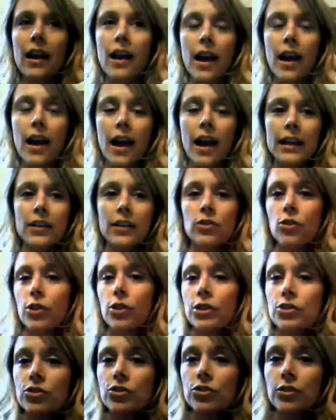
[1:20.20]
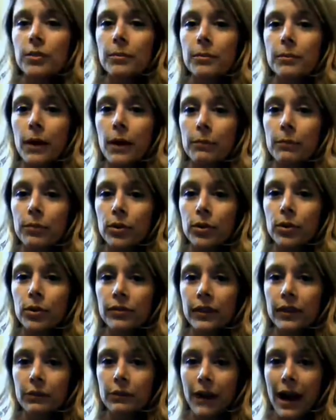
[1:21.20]
a
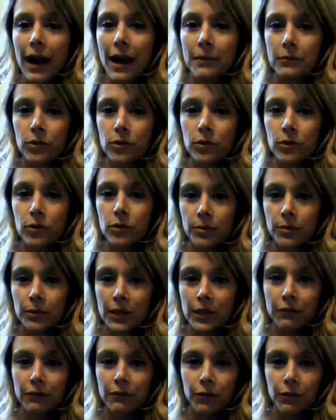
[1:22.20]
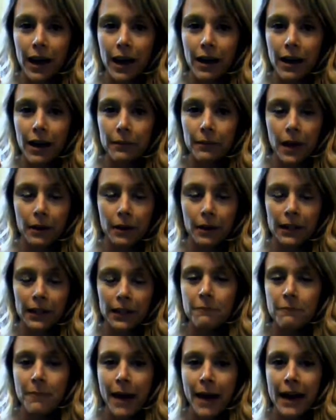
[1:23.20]
beautifully wrapped Nordstrom gift
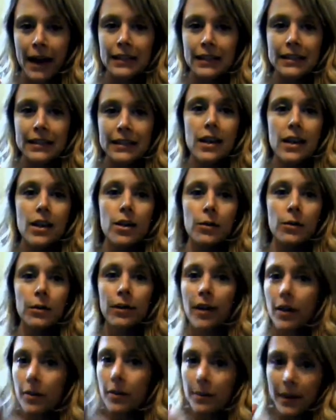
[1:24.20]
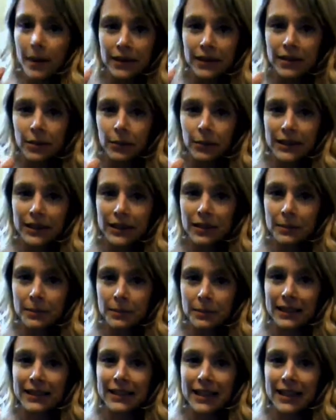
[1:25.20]
box with all the bells and whistles, but
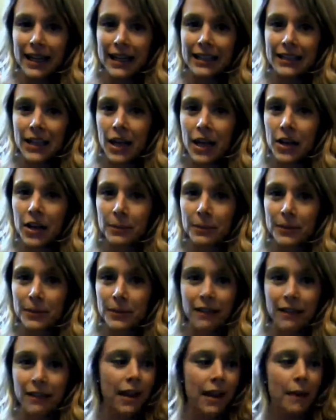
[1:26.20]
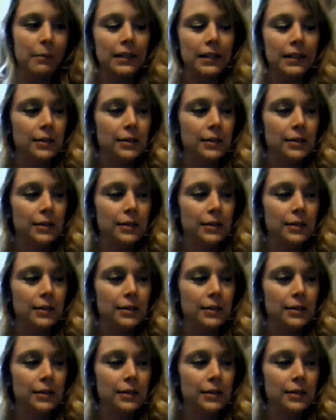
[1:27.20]
instead it's 100% fabric.